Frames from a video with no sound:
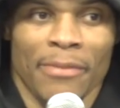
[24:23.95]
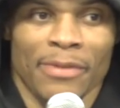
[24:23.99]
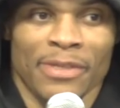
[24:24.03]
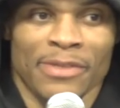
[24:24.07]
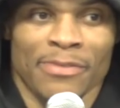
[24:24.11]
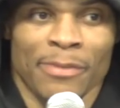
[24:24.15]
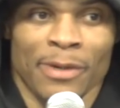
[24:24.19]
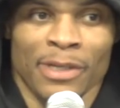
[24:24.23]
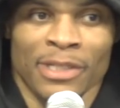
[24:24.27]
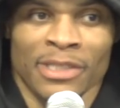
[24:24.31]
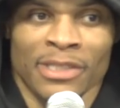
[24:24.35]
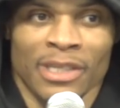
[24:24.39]

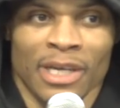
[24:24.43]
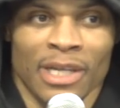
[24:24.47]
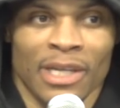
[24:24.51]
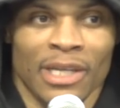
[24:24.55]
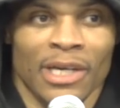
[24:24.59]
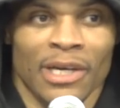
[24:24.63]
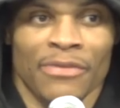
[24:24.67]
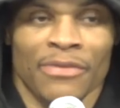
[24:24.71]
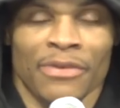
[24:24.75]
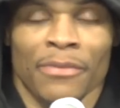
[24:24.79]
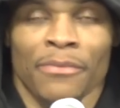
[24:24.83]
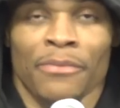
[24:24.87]
As much as I
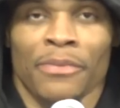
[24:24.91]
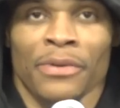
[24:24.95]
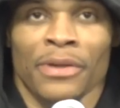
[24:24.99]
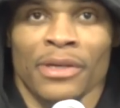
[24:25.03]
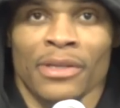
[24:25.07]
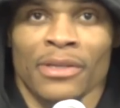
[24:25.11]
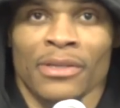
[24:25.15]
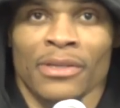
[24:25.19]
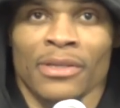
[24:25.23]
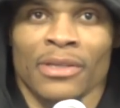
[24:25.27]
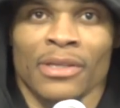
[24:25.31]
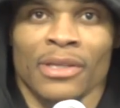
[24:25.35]
love
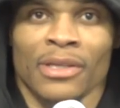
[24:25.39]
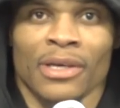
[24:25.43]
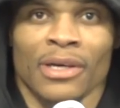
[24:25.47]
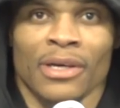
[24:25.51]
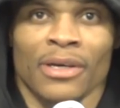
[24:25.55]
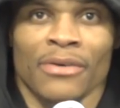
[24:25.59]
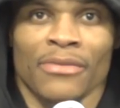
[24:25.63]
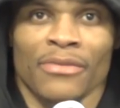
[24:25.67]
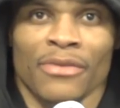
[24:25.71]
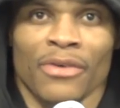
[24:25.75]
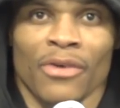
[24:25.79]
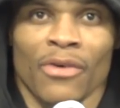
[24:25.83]
competing and
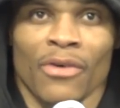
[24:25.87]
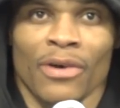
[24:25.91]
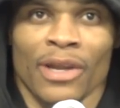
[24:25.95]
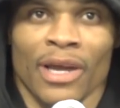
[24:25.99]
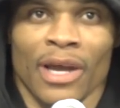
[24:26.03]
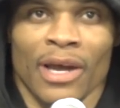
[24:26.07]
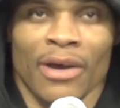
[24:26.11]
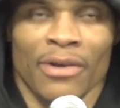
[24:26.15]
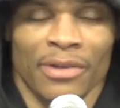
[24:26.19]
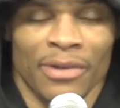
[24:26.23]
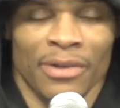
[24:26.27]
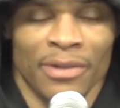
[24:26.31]
love
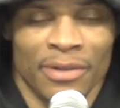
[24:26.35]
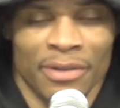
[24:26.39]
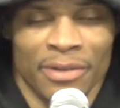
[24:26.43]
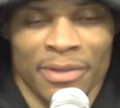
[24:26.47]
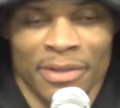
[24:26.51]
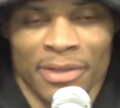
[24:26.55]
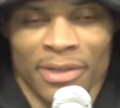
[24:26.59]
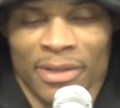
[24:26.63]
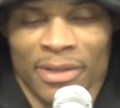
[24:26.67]
going out and